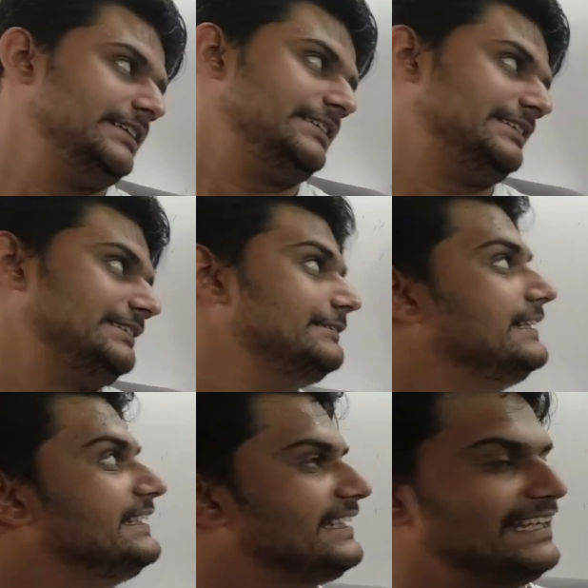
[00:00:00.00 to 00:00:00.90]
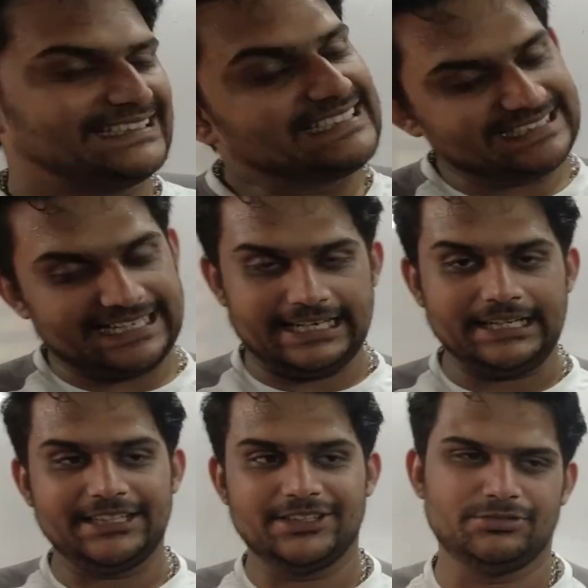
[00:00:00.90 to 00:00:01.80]
linkages are.
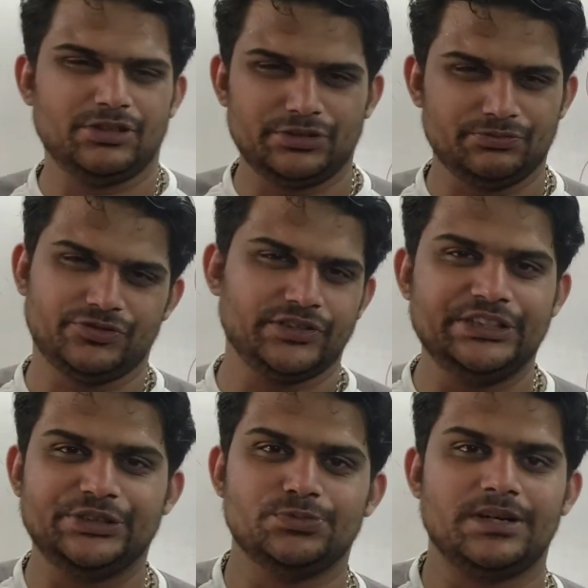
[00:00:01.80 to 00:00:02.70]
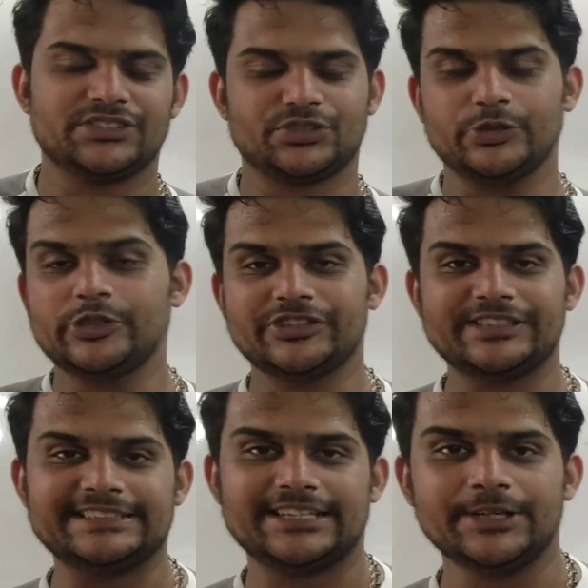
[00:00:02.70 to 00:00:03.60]
1-2 marks questions
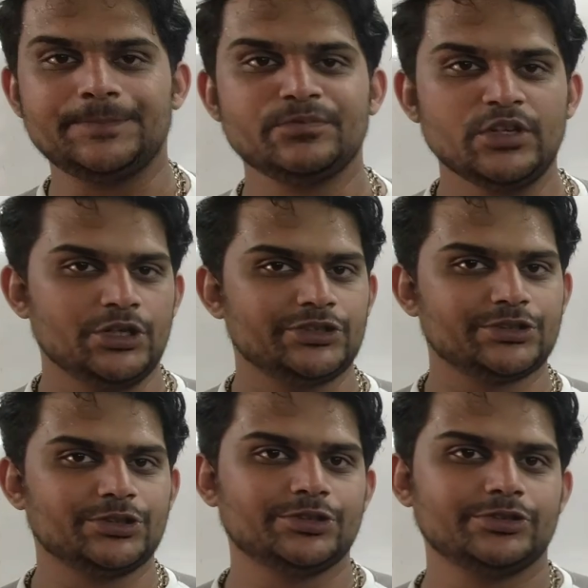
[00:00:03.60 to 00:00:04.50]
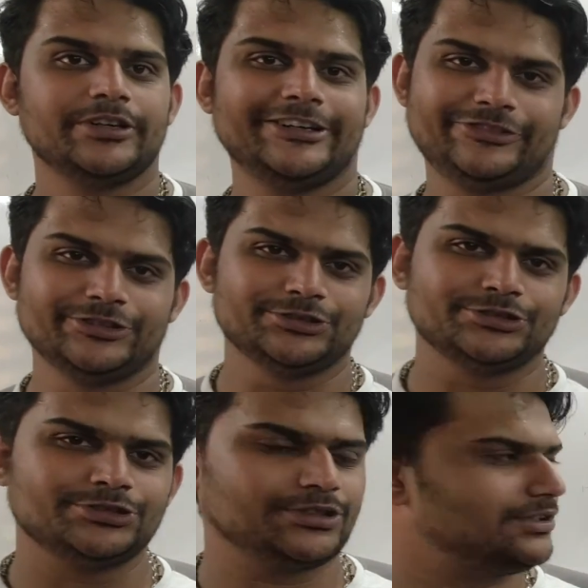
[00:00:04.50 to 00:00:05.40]
these are. So if
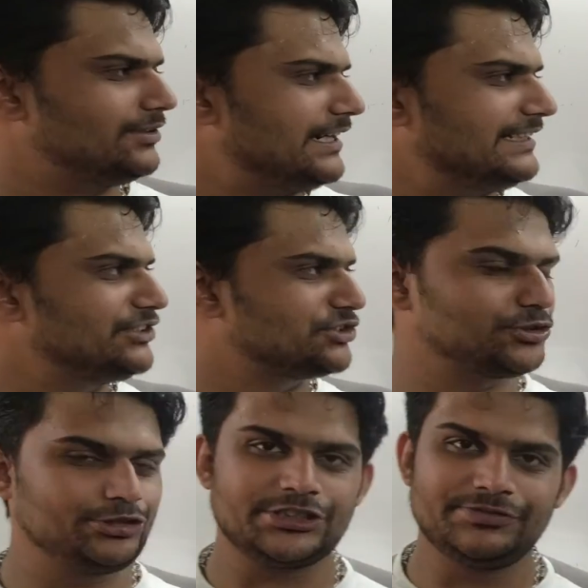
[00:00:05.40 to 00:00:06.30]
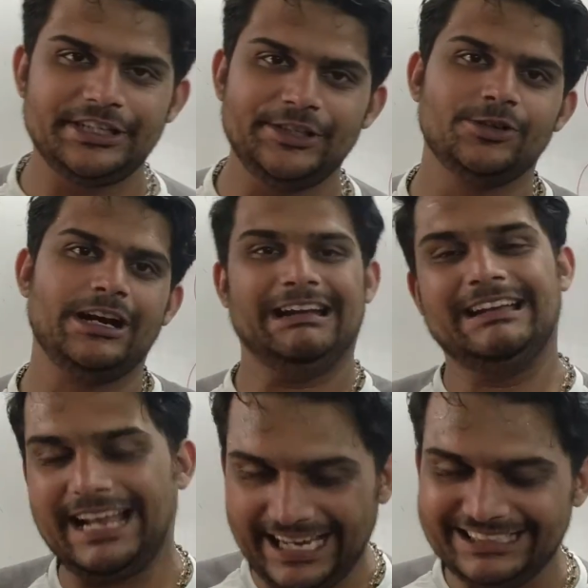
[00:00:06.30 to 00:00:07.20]
you understood this video and
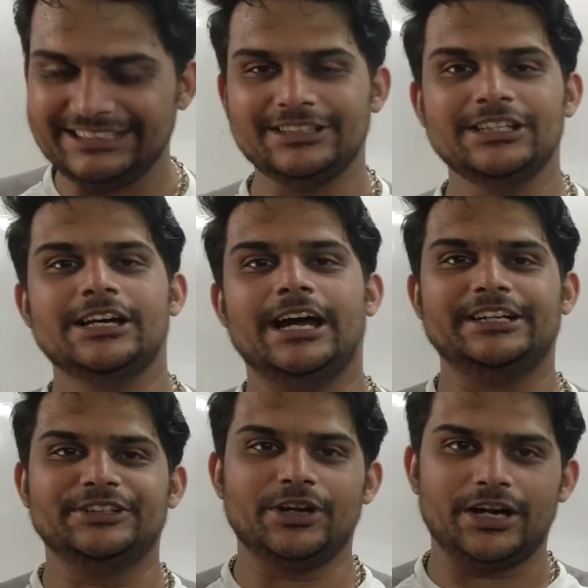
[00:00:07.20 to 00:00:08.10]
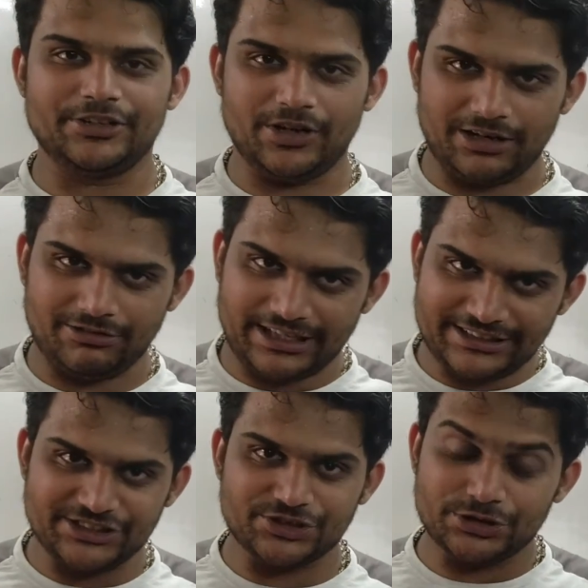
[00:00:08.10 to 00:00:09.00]
liked you have
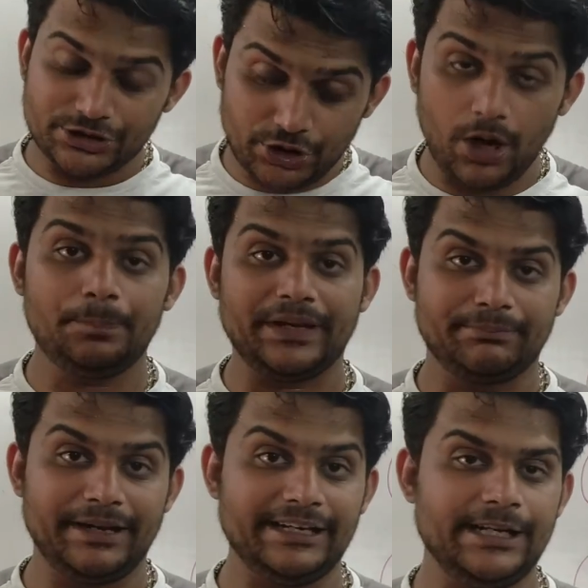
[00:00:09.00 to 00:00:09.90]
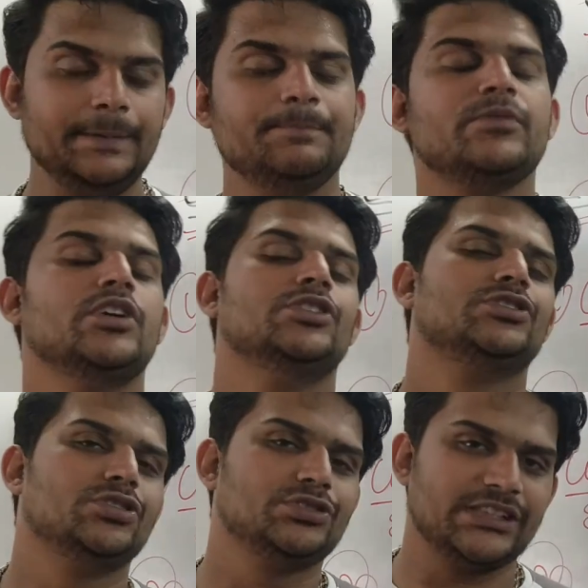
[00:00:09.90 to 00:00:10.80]
understood the topic mainly,
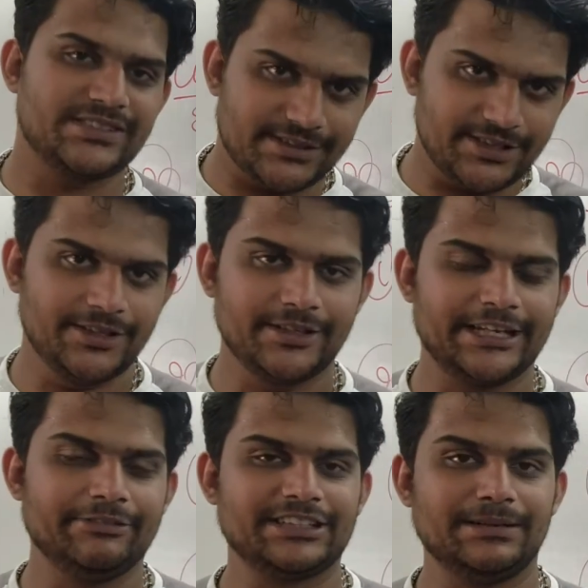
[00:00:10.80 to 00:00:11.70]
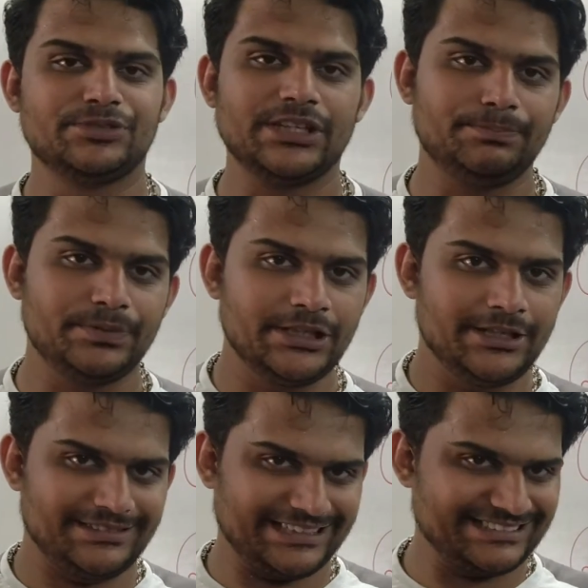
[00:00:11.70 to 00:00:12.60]
so just give a thumbs up,
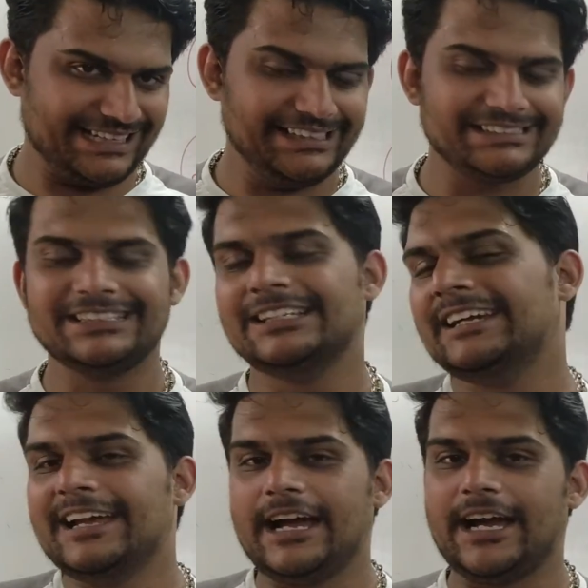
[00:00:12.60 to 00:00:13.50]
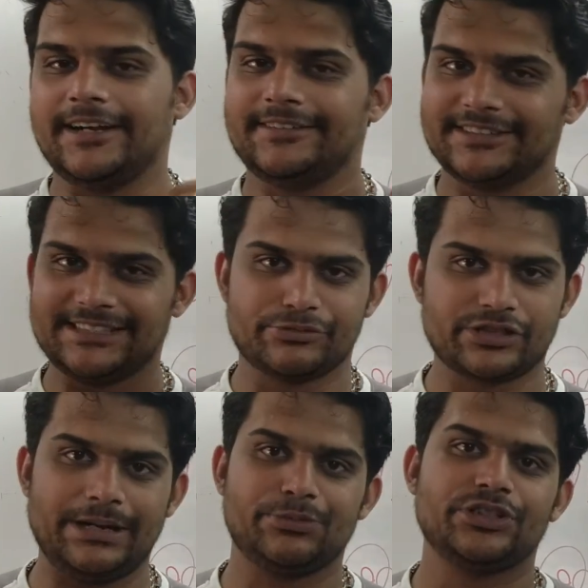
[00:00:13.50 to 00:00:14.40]
that is like, and
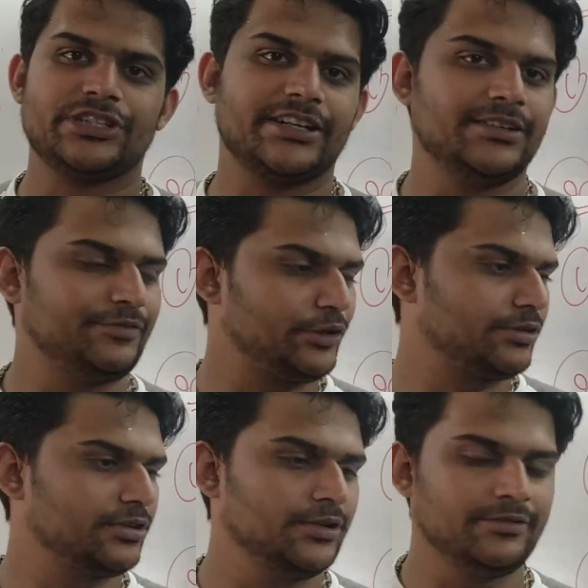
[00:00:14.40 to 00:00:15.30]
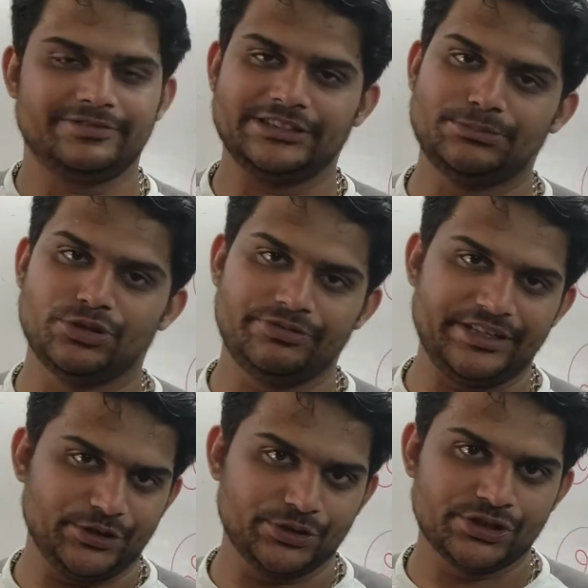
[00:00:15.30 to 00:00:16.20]
subscribe to the channel for further more
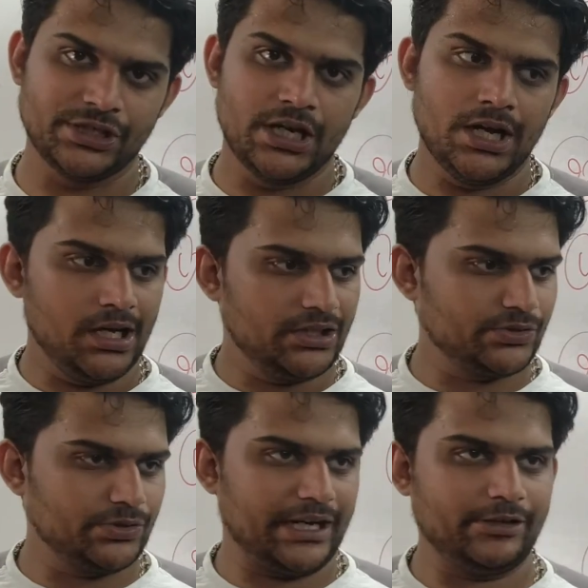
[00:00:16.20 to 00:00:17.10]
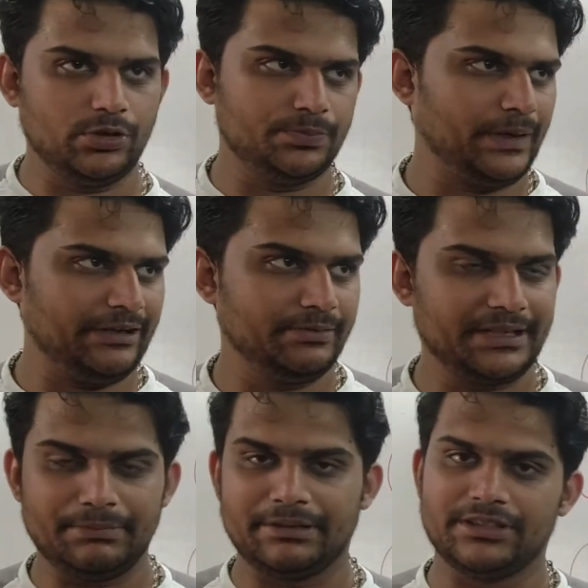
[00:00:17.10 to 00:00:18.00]
videos. So I hope I'll be
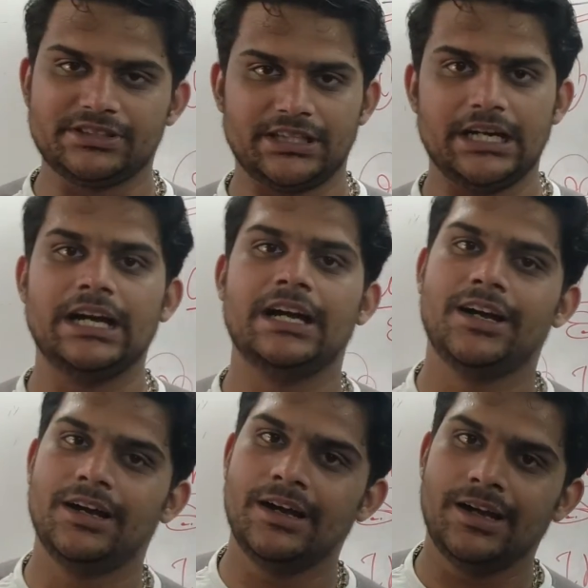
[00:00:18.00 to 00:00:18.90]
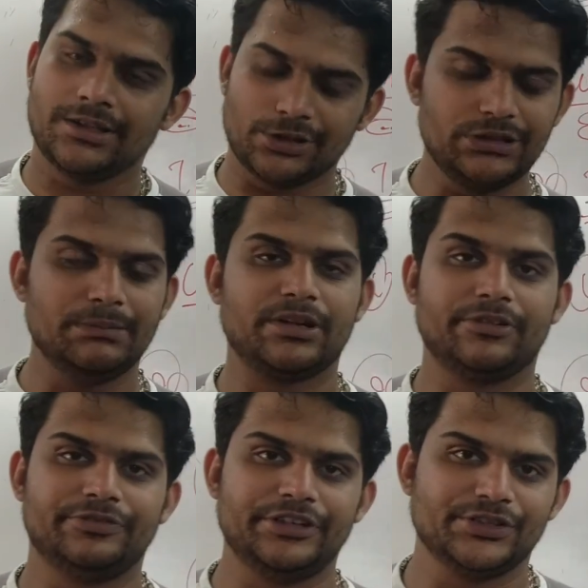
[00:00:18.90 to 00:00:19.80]
coming with a good number
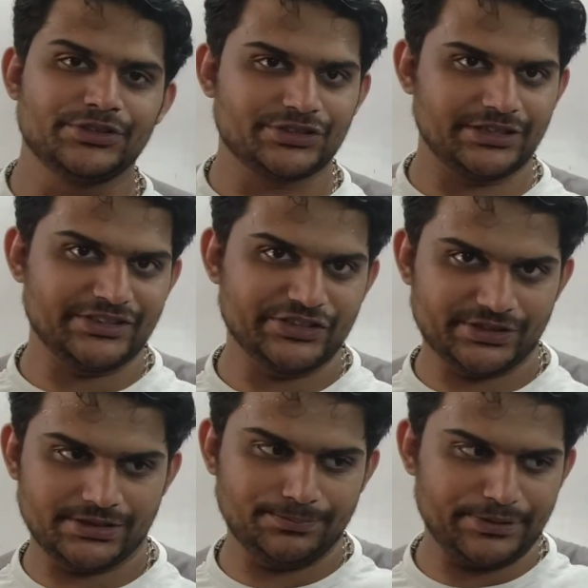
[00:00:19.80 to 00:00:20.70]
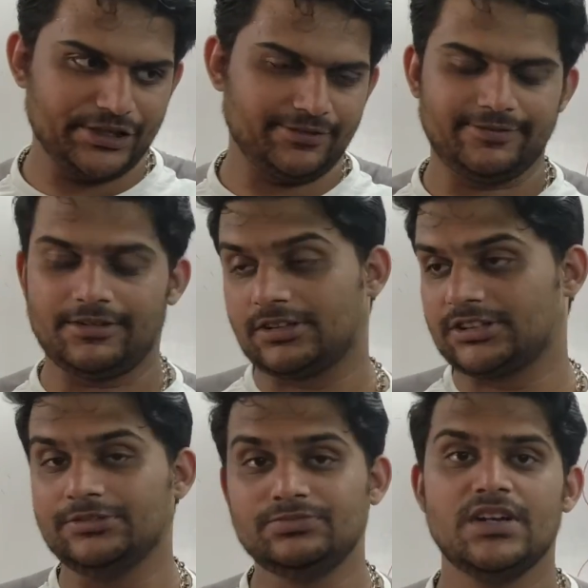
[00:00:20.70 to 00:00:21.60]
of videos in this period of
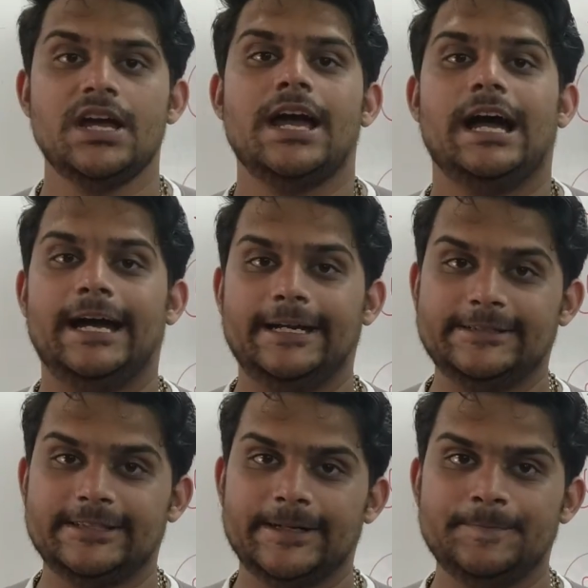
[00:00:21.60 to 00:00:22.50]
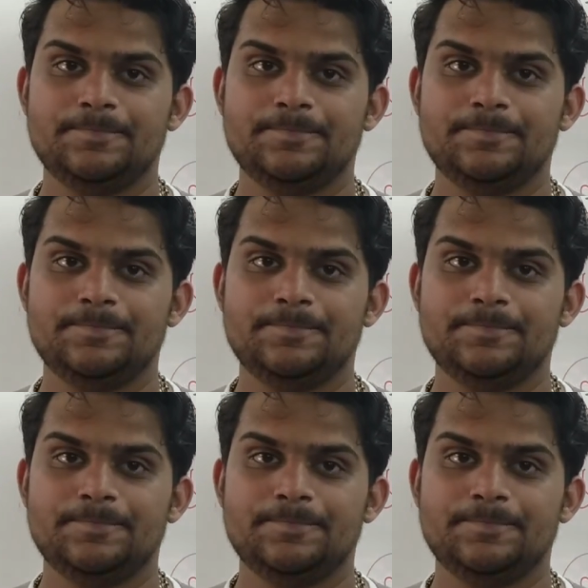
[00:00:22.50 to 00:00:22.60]
lockdown, and